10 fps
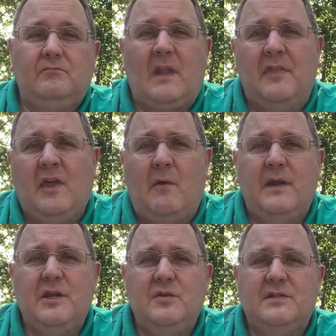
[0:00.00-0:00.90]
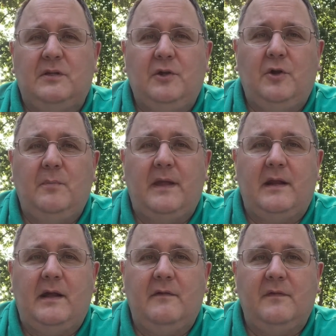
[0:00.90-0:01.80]
I thought we'd use a little bit
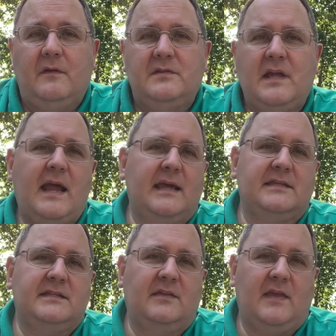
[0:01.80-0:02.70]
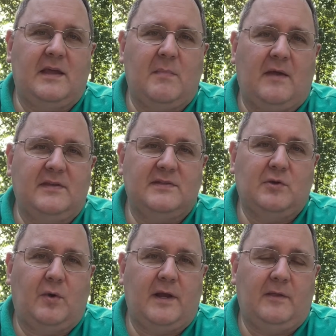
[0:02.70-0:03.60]
of science to think about the
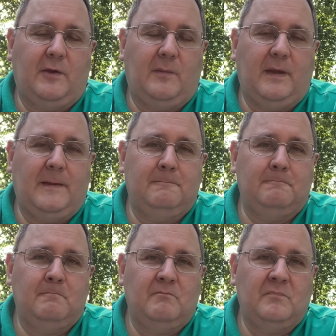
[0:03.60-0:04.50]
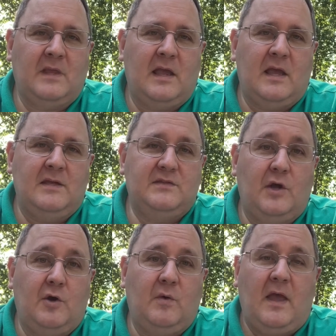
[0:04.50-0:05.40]
story a little bit.
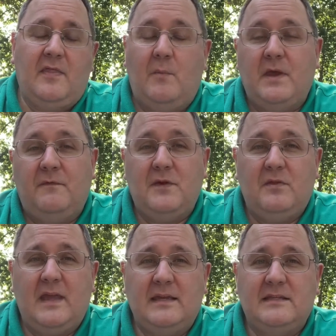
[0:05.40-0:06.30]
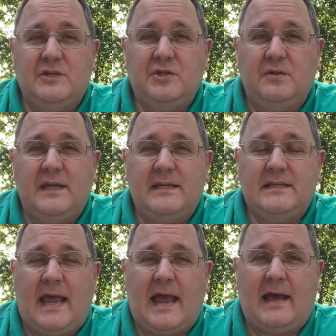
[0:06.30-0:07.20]
So there'll be a few things that you'll need
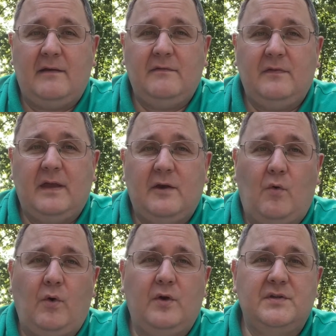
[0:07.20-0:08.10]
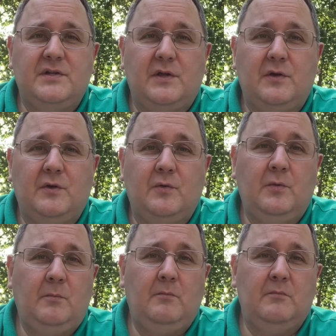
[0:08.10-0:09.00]
to have in order to
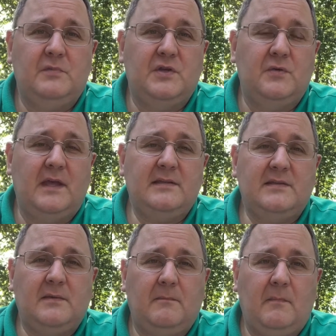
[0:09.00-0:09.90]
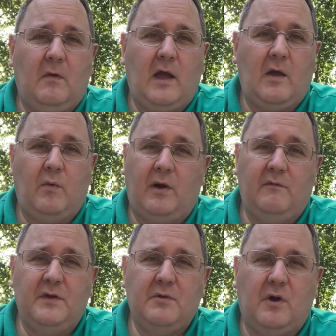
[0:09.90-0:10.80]
do this
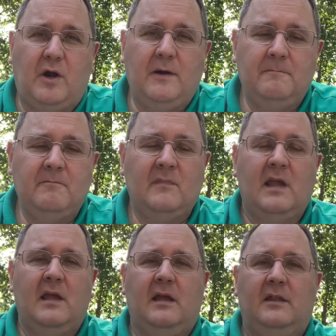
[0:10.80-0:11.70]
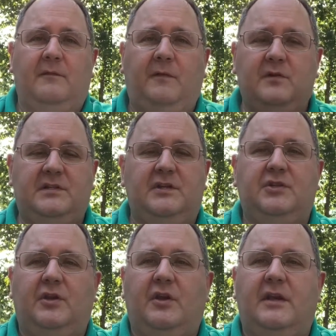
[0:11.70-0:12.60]
wherever you are. The first is
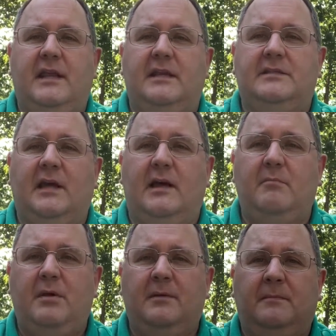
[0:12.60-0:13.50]
you're going to need a tub.